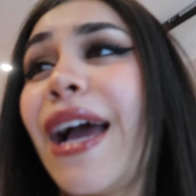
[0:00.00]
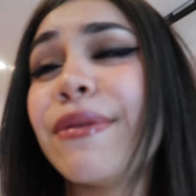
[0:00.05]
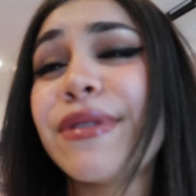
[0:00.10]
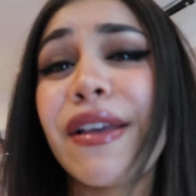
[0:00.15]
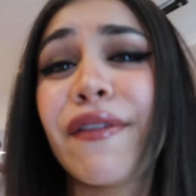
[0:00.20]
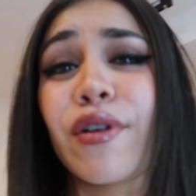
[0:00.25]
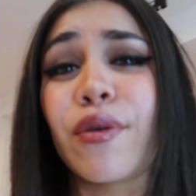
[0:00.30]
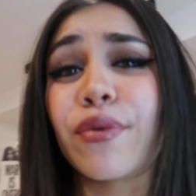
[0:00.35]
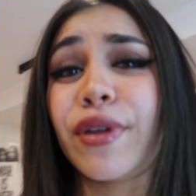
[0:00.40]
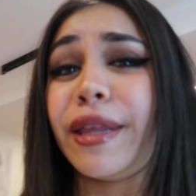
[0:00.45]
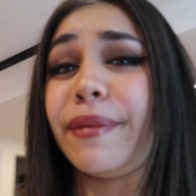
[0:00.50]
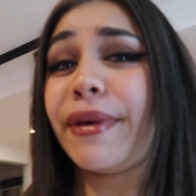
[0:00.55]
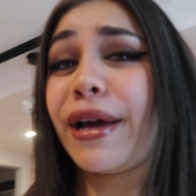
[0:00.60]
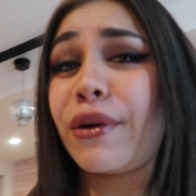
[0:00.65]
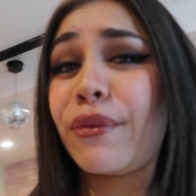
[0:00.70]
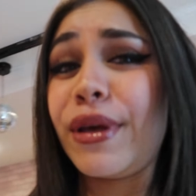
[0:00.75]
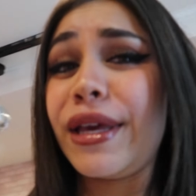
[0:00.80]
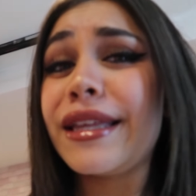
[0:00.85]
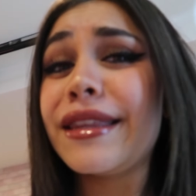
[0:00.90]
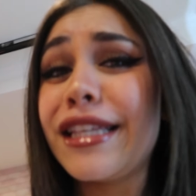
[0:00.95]
I was having a really
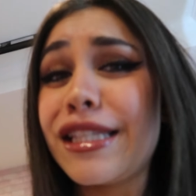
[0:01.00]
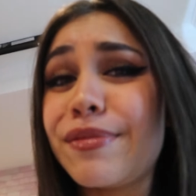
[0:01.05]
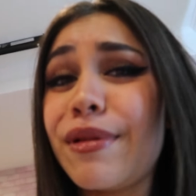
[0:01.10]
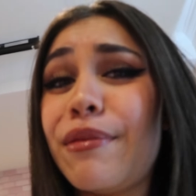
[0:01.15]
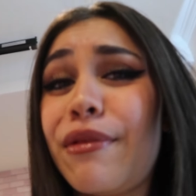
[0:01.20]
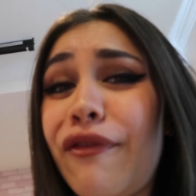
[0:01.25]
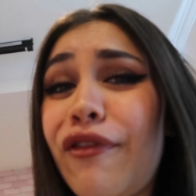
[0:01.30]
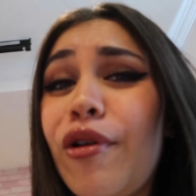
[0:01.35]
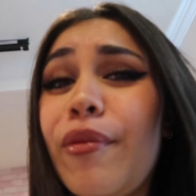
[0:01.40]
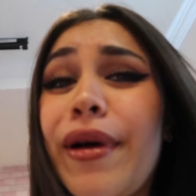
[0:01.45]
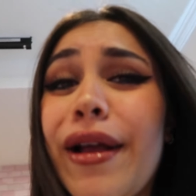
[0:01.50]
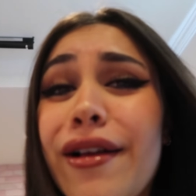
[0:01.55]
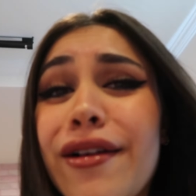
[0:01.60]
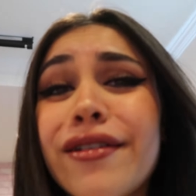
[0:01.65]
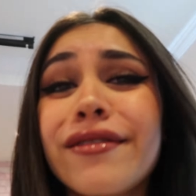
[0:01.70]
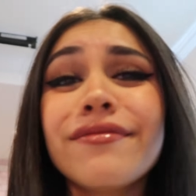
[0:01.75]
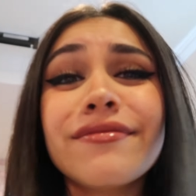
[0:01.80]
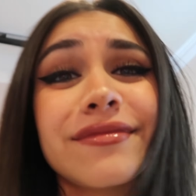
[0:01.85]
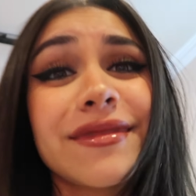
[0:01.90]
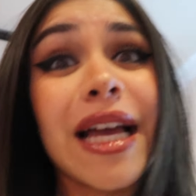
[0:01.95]
bad week and this made me feel
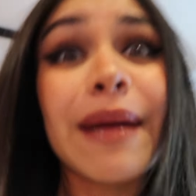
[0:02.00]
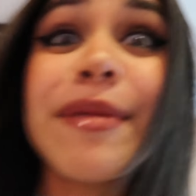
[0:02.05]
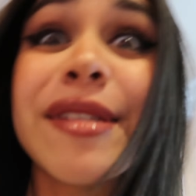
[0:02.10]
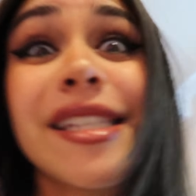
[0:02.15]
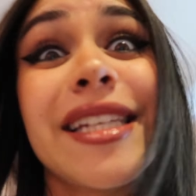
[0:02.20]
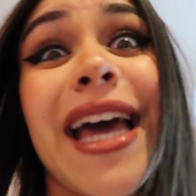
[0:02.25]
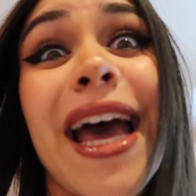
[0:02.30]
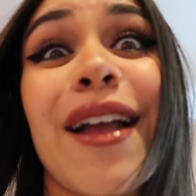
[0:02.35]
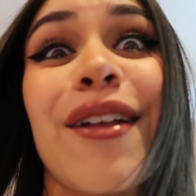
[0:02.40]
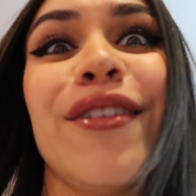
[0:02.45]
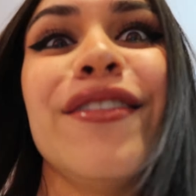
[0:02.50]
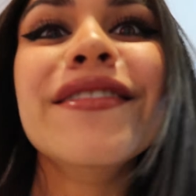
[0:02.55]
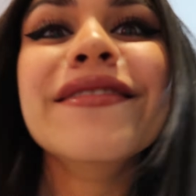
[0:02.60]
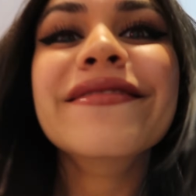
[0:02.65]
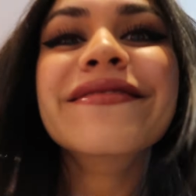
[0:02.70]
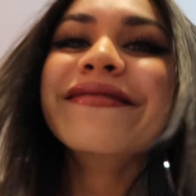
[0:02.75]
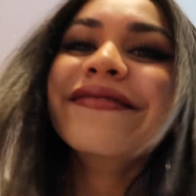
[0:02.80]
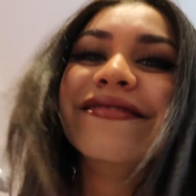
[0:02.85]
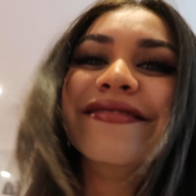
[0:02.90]
better. Time to skedaddle.